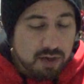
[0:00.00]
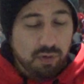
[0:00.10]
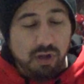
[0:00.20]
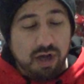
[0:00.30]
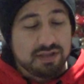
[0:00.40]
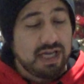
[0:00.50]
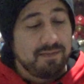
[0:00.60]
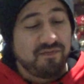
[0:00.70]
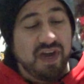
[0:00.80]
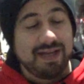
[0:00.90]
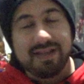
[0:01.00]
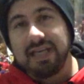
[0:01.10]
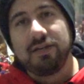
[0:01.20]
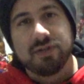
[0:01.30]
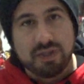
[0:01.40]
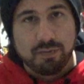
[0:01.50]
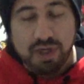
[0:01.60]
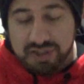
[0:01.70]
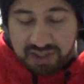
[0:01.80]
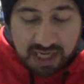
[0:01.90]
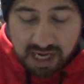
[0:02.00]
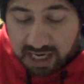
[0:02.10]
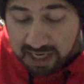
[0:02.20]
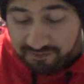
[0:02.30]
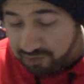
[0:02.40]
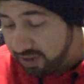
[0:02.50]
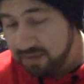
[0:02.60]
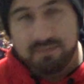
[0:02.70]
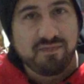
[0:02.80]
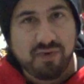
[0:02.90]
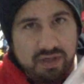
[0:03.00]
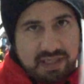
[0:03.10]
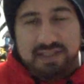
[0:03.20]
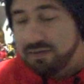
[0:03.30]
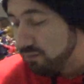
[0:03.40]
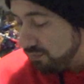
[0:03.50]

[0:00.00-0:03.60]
Well, longtime fan, thank you so much. Uh, very, very nicely